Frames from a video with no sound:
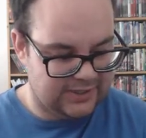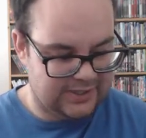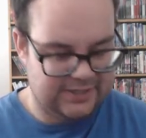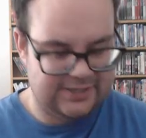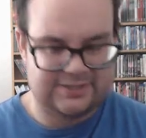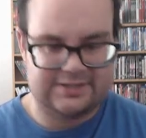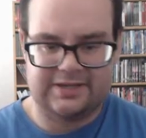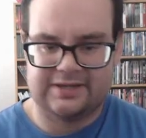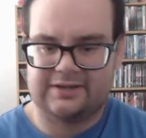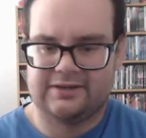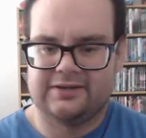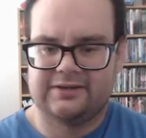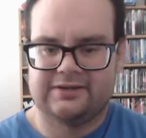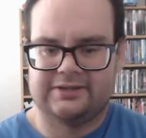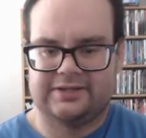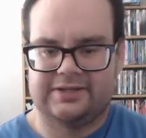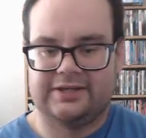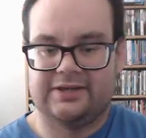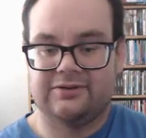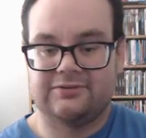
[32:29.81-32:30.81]
and he's like,
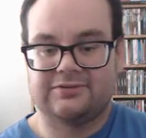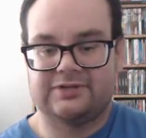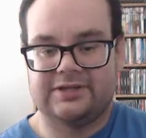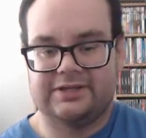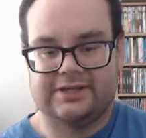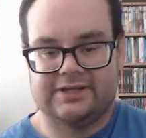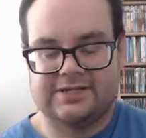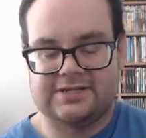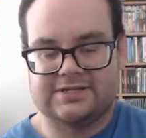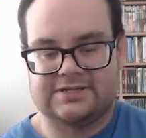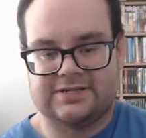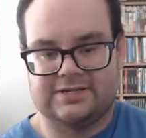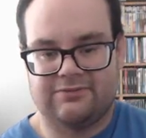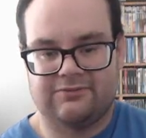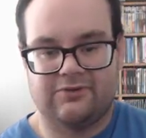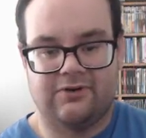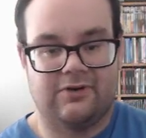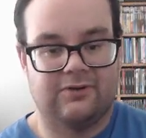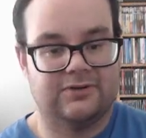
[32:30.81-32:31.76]
the guilty, the innocent will